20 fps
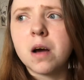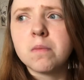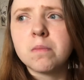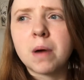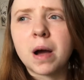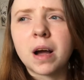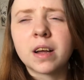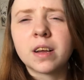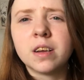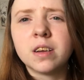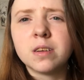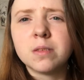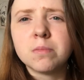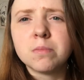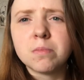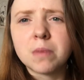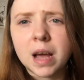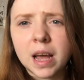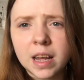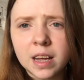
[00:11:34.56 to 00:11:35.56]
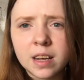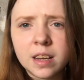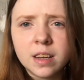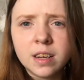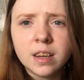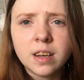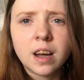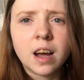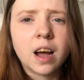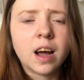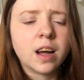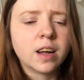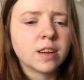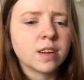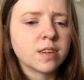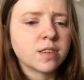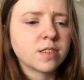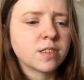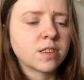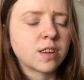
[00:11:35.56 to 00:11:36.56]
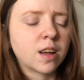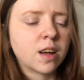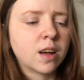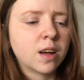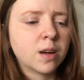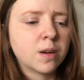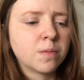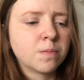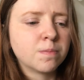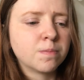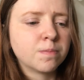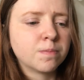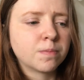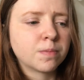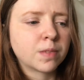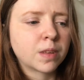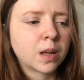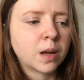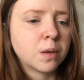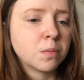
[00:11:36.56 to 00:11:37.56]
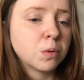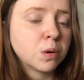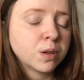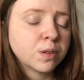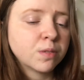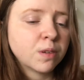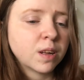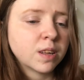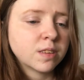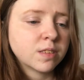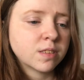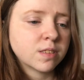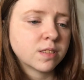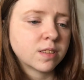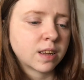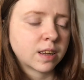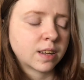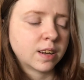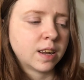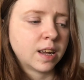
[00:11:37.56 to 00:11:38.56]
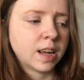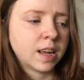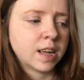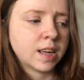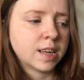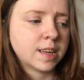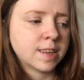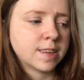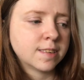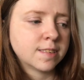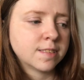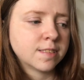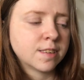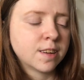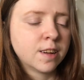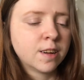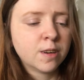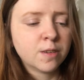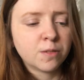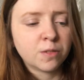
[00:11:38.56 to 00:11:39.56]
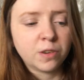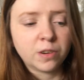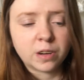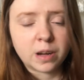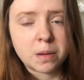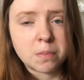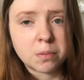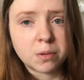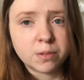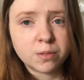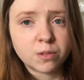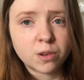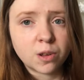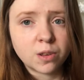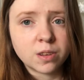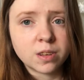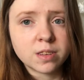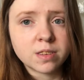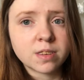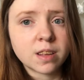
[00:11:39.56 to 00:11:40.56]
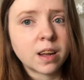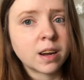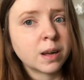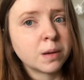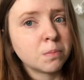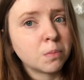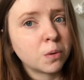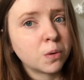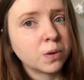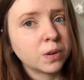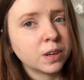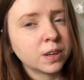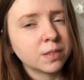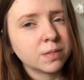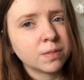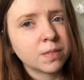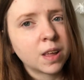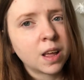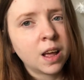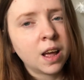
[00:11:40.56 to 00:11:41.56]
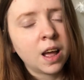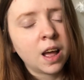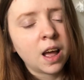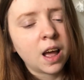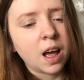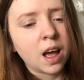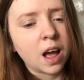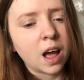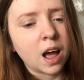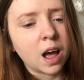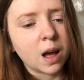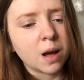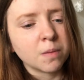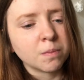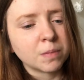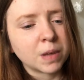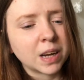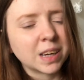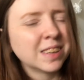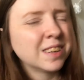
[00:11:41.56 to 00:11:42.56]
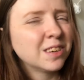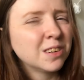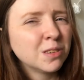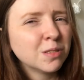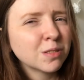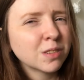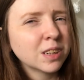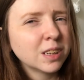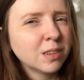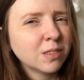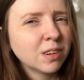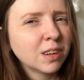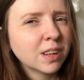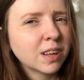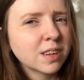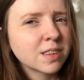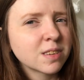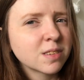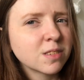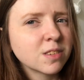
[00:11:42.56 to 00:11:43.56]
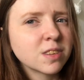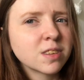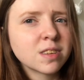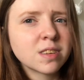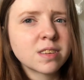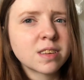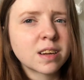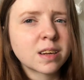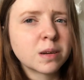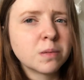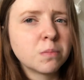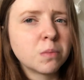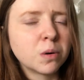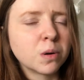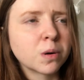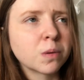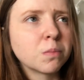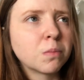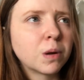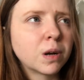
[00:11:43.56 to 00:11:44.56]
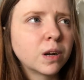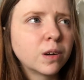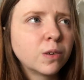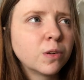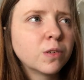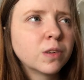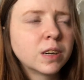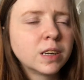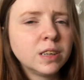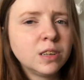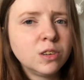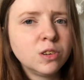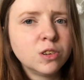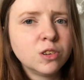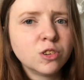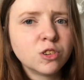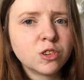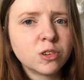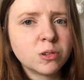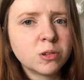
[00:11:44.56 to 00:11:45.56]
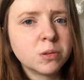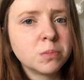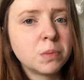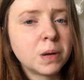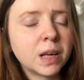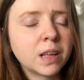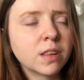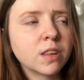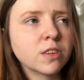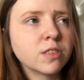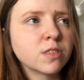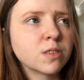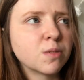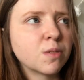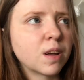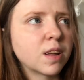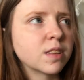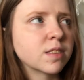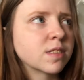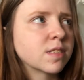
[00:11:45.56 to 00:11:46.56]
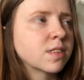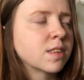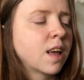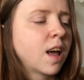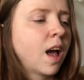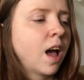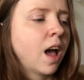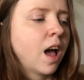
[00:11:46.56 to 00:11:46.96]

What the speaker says: back in May at a book event secondhand for a couple of dollars, and I bought it. And I didn't really realize it was the second book, but I already knew she would be at those events.